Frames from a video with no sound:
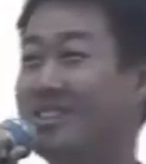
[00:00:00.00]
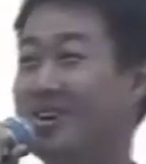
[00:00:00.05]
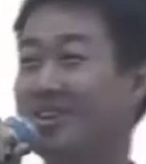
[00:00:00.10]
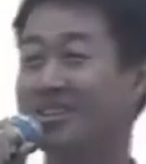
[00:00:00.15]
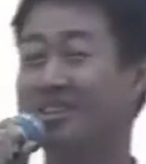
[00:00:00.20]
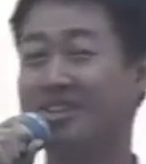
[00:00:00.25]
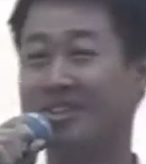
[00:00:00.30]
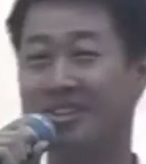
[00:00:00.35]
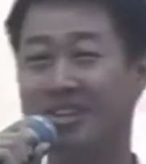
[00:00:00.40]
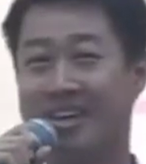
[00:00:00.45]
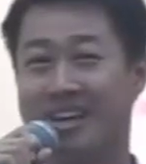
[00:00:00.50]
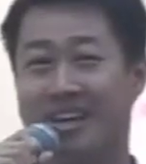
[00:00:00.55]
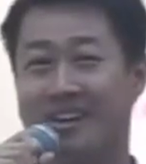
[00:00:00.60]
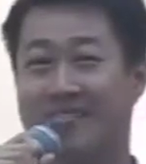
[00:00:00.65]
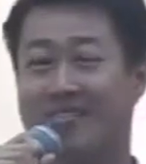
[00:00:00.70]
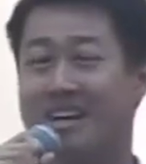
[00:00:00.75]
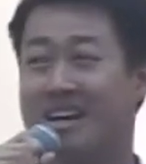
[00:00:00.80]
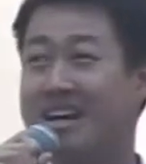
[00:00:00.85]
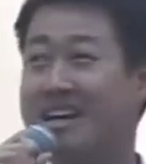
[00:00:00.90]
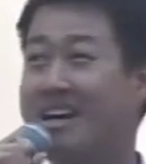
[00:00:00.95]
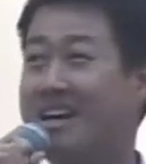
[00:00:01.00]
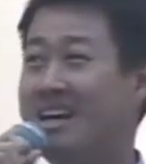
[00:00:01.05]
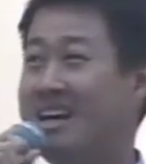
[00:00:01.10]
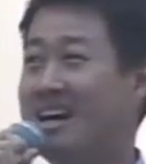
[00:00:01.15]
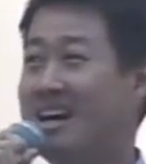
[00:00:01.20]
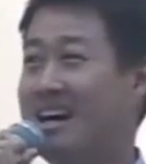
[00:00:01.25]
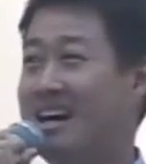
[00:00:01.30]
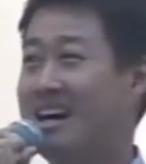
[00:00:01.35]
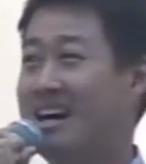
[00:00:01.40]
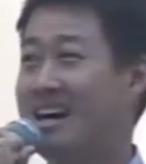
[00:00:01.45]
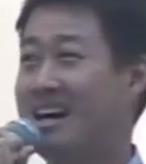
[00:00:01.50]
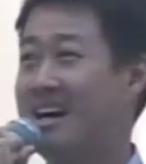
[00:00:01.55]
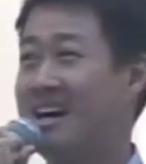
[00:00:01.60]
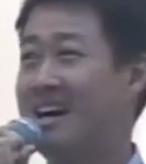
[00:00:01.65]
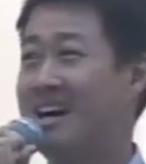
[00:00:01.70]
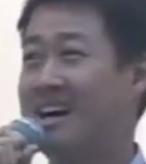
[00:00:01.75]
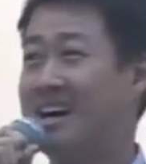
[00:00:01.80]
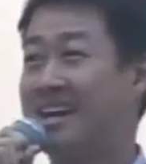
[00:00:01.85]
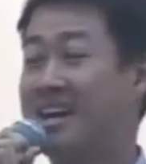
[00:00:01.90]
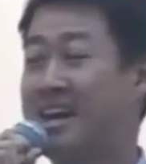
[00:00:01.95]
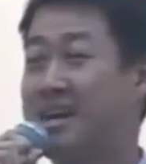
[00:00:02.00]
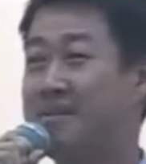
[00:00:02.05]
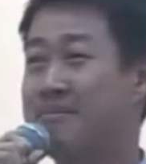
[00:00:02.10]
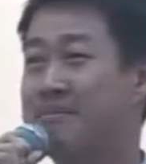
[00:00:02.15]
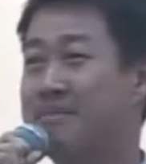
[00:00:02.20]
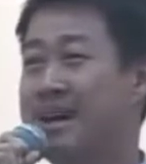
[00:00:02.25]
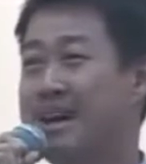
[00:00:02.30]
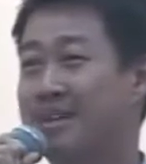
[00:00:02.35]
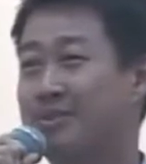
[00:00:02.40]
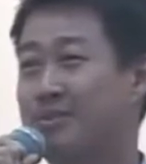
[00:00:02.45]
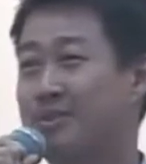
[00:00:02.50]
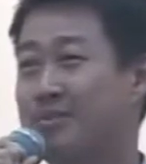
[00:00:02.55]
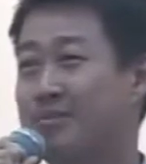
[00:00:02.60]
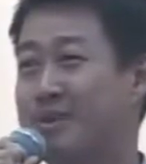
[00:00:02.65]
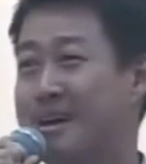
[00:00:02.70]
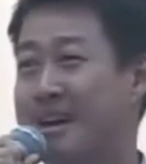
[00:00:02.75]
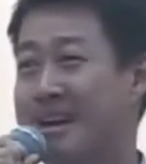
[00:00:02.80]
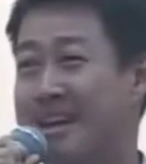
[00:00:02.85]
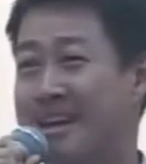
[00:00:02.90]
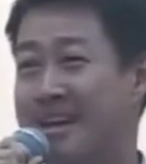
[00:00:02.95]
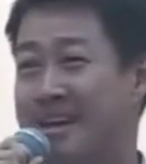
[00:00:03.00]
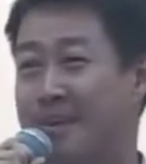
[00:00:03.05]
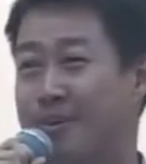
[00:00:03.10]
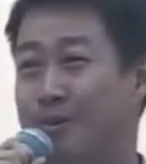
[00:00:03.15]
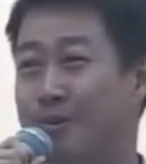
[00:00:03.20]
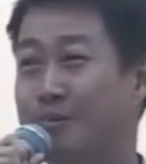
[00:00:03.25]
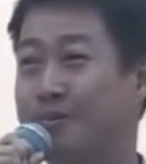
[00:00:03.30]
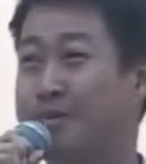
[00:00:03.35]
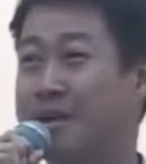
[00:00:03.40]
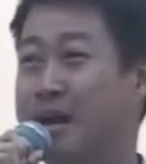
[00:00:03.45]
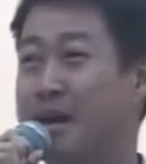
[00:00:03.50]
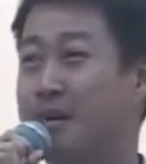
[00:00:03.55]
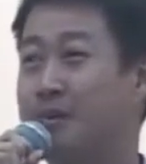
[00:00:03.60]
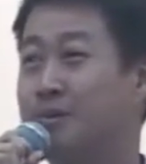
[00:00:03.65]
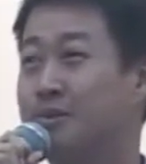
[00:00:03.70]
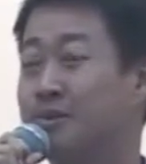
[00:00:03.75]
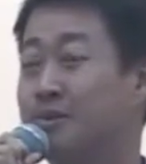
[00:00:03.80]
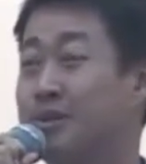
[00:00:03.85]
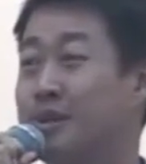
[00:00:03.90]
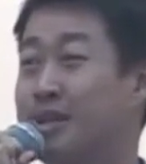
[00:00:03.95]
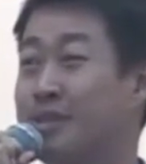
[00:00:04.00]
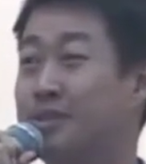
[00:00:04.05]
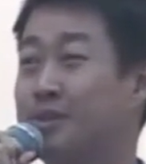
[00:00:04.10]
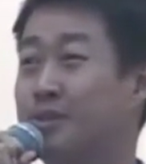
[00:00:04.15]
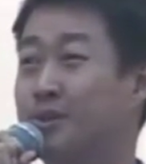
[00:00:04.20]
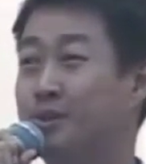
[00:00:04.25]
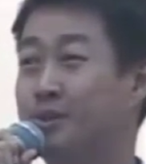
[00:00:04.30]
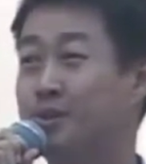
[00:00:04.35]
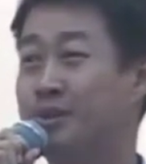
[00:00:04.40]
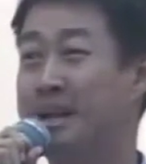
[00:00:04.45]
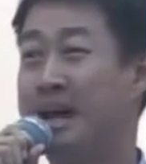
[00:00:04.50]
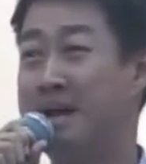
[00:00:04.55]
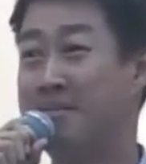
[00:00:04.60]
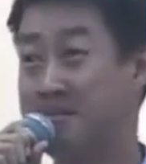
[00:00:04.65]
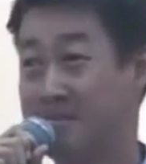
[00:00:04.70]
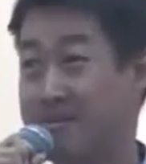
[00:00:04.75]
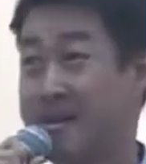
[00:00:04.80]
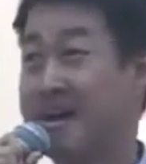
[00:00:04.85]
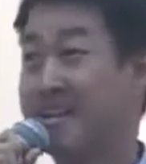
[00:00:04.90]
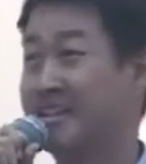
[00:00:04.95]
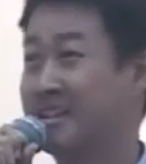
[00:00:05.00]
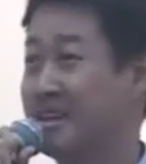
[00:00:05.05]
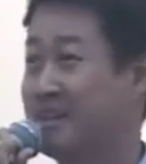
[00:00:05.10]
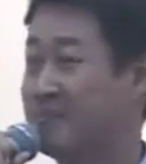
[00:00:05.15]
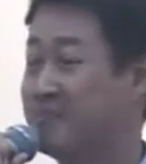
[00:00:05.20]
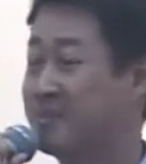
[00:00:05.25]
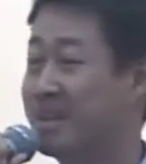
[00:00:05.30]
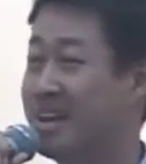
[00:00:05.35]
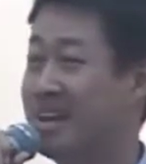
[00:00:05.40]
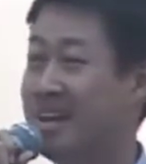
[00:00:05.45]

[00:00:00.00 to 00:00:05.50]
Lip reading: talk that you gave. I came back to my hometown grade school, Alma Mater,